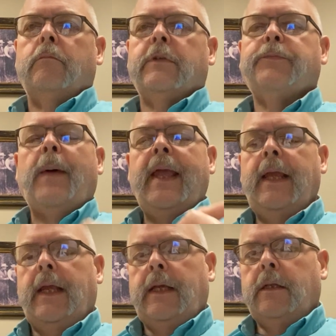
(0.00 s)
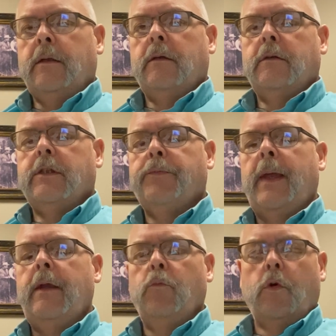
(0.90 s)
Spain.
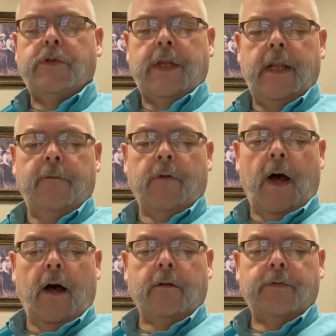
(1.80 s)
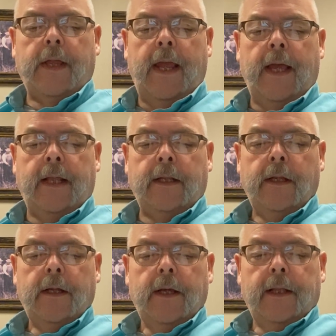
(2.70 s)
Spain wants to get involved, and
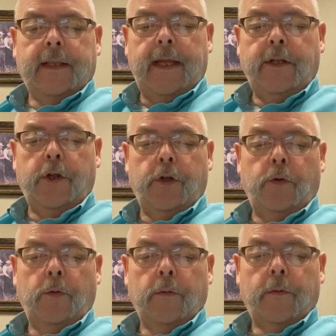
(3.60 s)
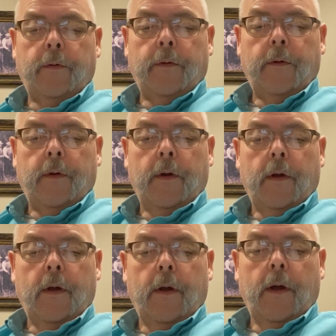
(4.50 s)
they do.
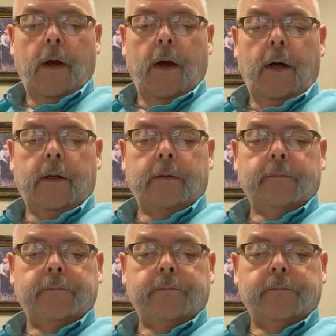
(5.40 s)
But